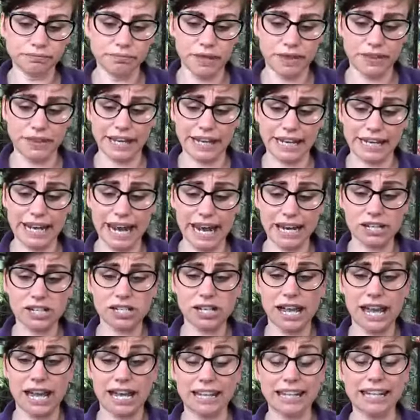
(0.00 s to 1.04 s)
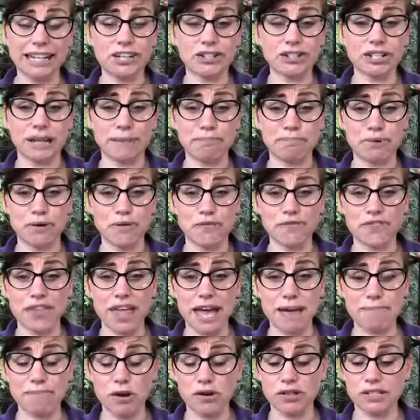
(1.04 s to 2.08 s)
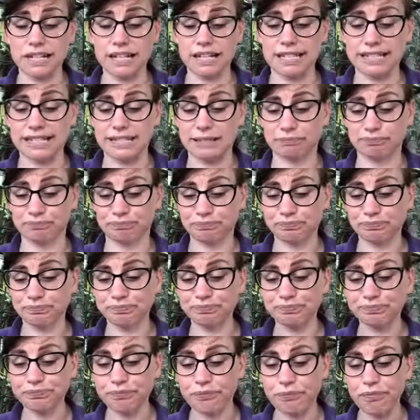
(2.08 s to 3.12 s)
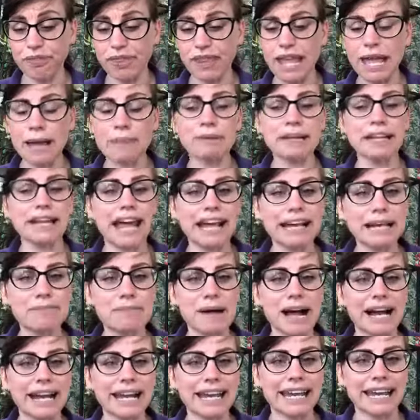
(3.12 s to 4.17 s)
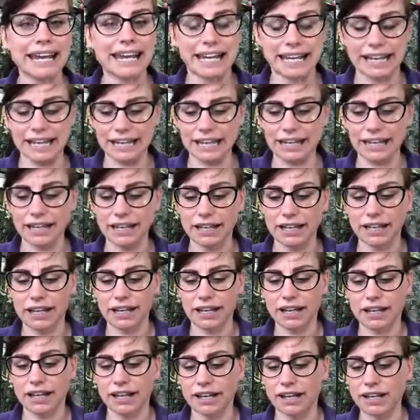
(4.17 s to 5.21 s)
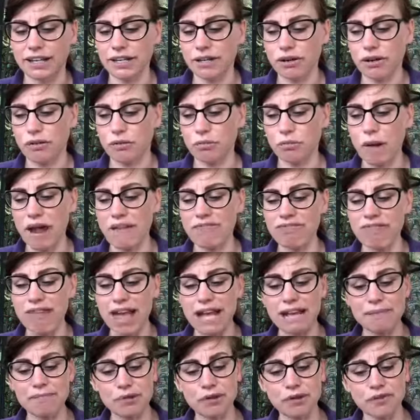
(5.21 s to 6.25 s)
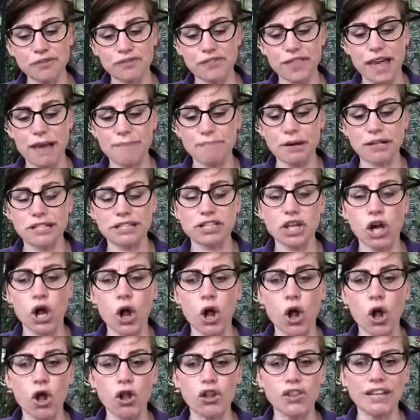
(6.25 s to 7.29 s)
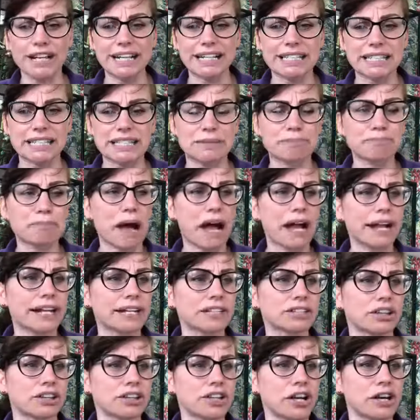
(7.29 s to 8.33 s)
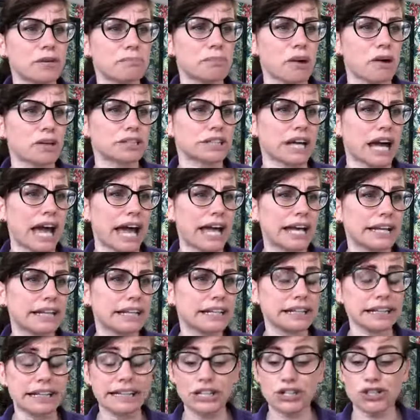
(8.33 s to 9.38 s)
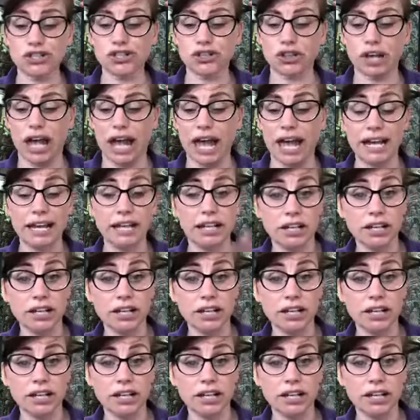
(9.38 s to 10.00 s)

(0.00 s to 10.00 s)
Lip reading: they can actually literally puff their bodies a bit like a pancake. And when they puff their bodies, all these spikes on her body literally